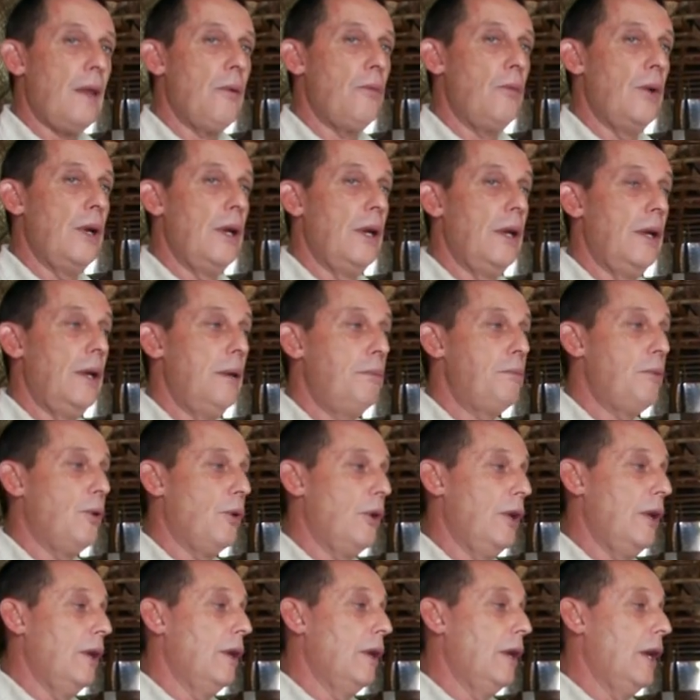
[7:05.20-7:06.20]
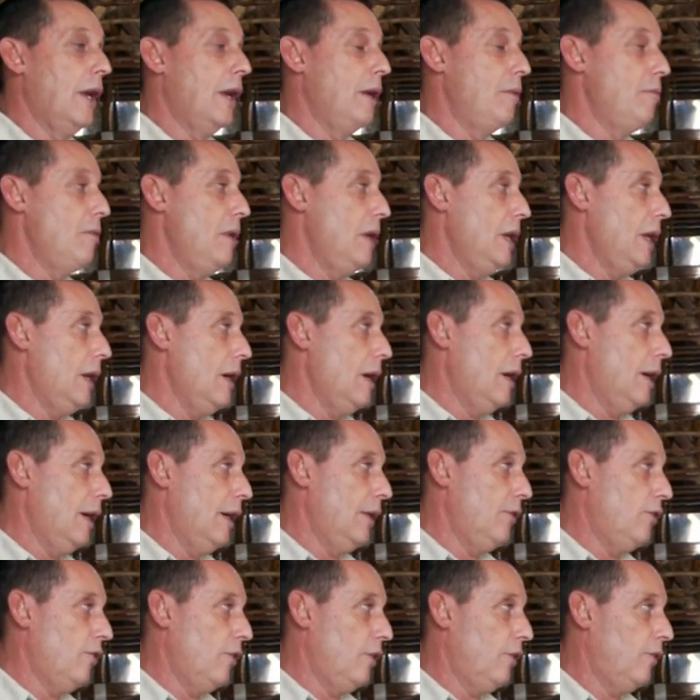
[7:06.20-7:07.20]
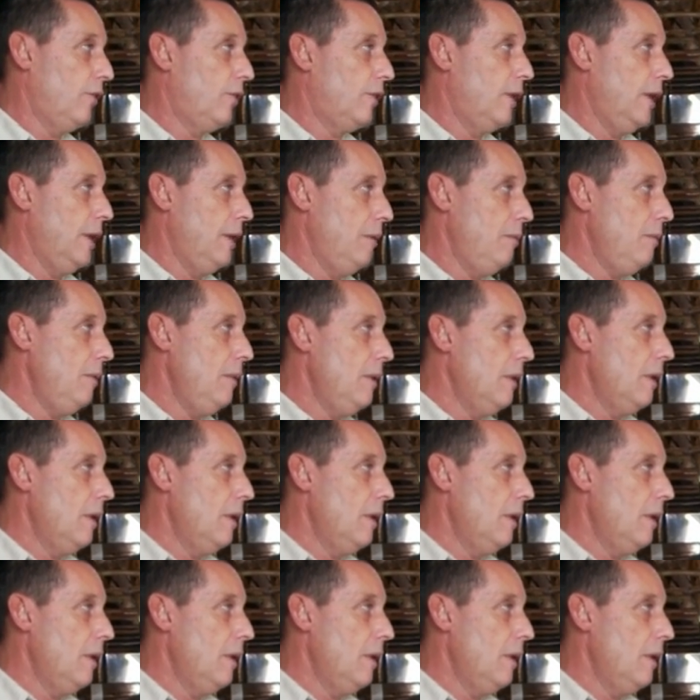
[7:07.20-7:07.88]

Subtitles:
we put in a mini hydro scheme